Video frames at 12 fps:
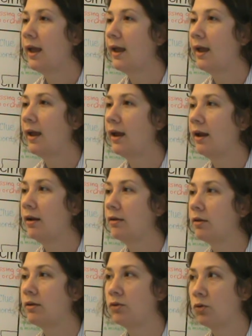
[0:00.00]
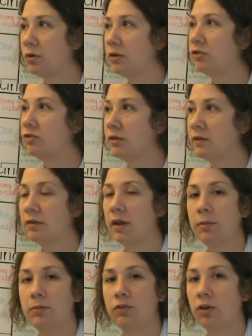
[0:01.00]
And the tortoise just
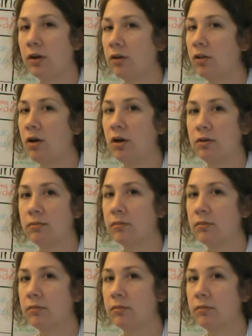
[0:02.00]
keeps chugging along